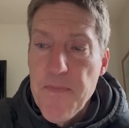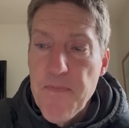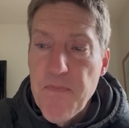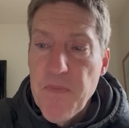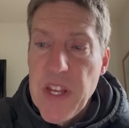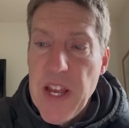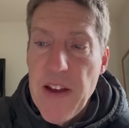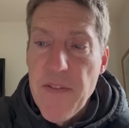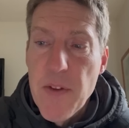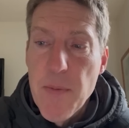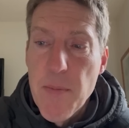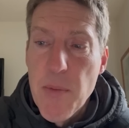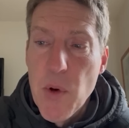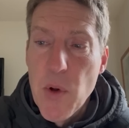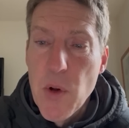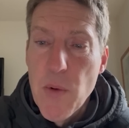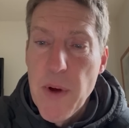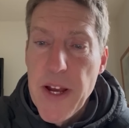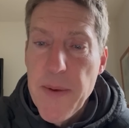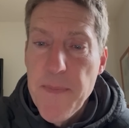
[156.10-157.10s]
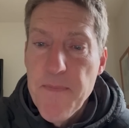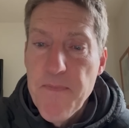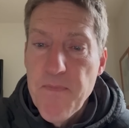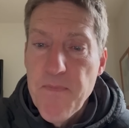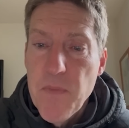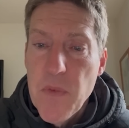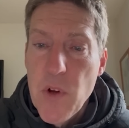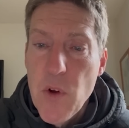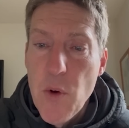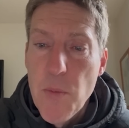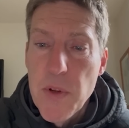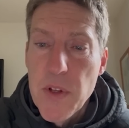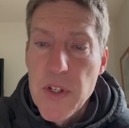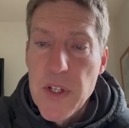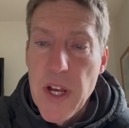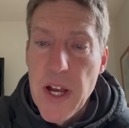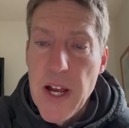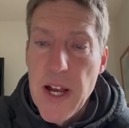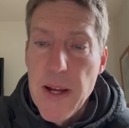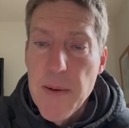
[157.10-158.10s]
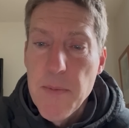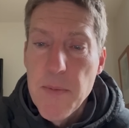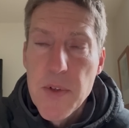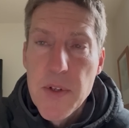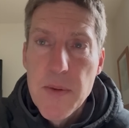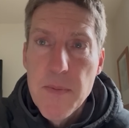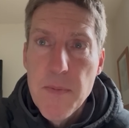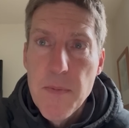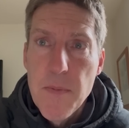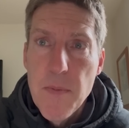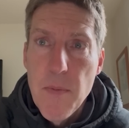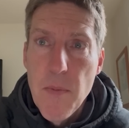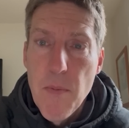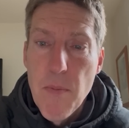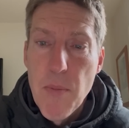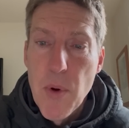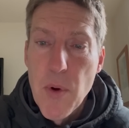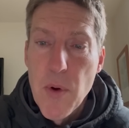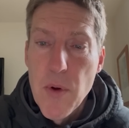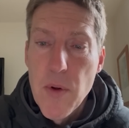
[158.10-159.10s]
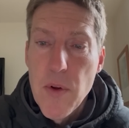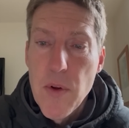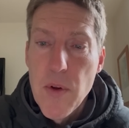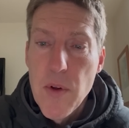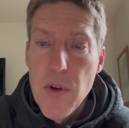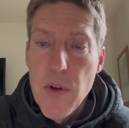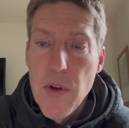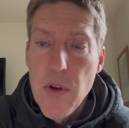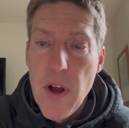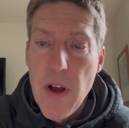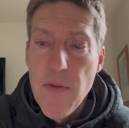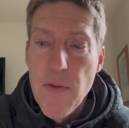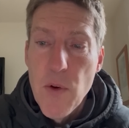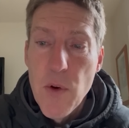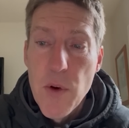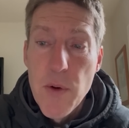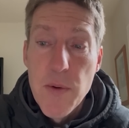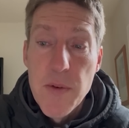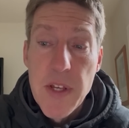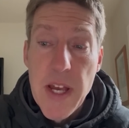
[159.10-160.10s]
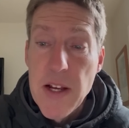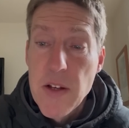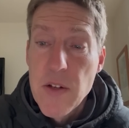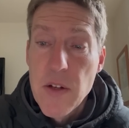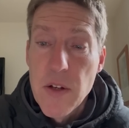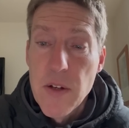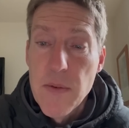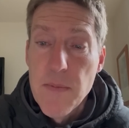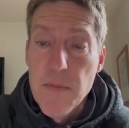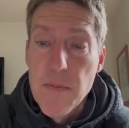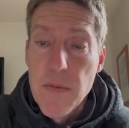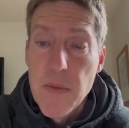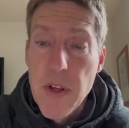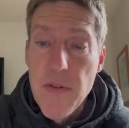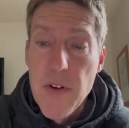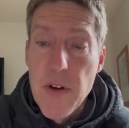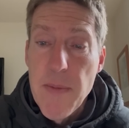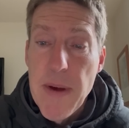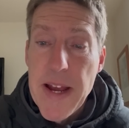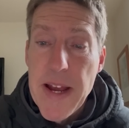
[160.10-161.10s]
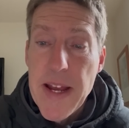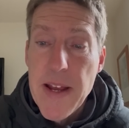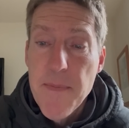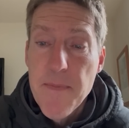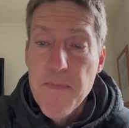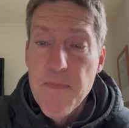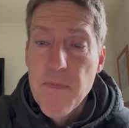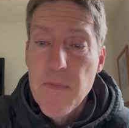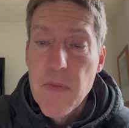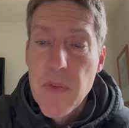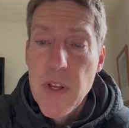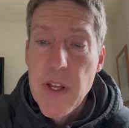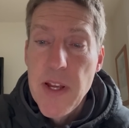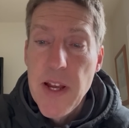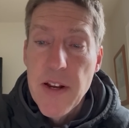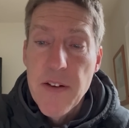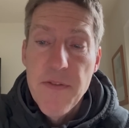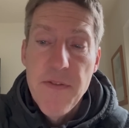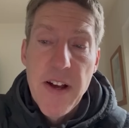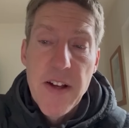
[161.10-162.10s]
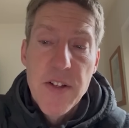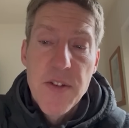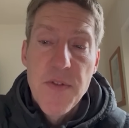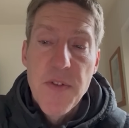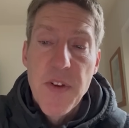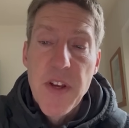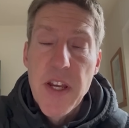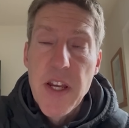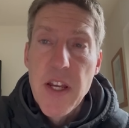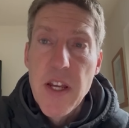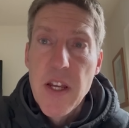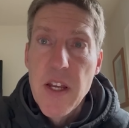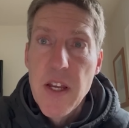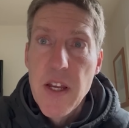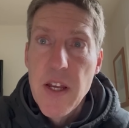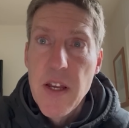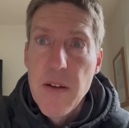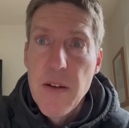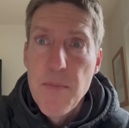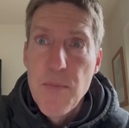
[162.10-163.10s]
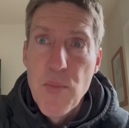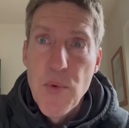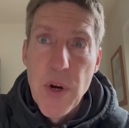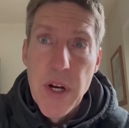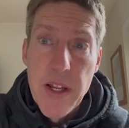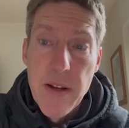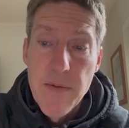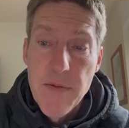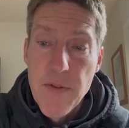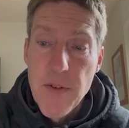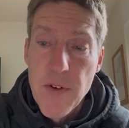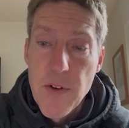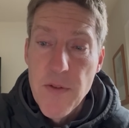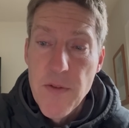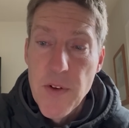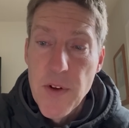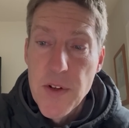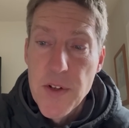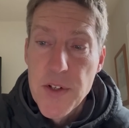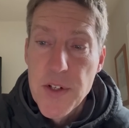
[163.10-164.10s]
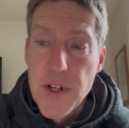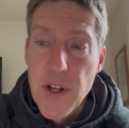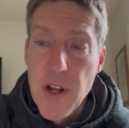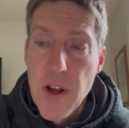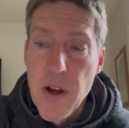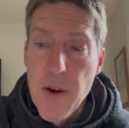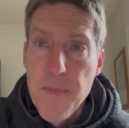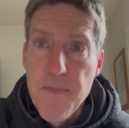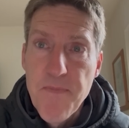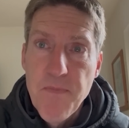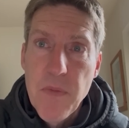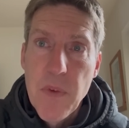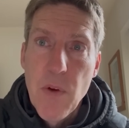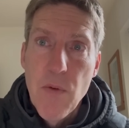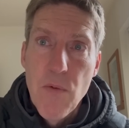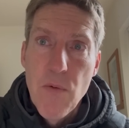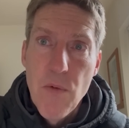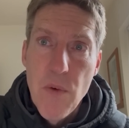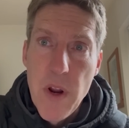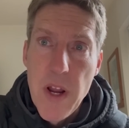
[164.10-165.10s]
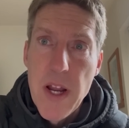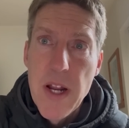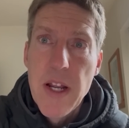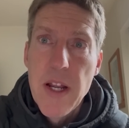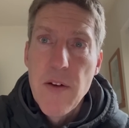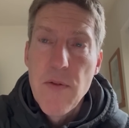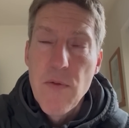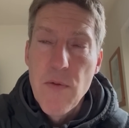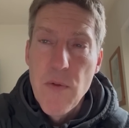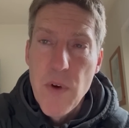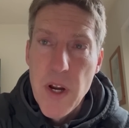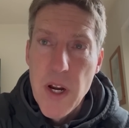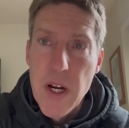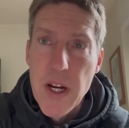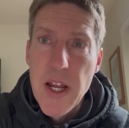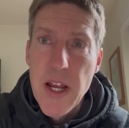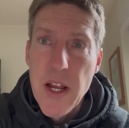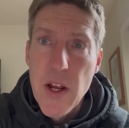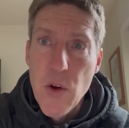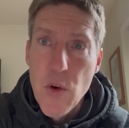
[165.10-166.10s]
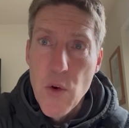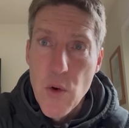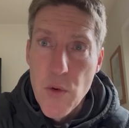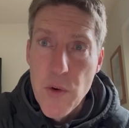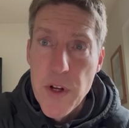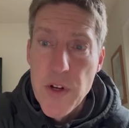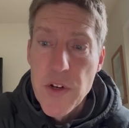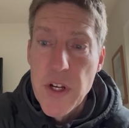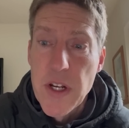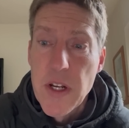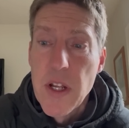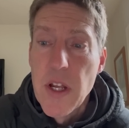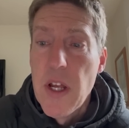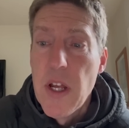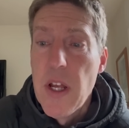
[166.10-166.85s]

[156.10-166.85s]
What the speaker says: Gave the ball away a couple of times, but I thought he was excellent. I'm giving him 8. He had fast feet, brilliant for a first start. Really encouraging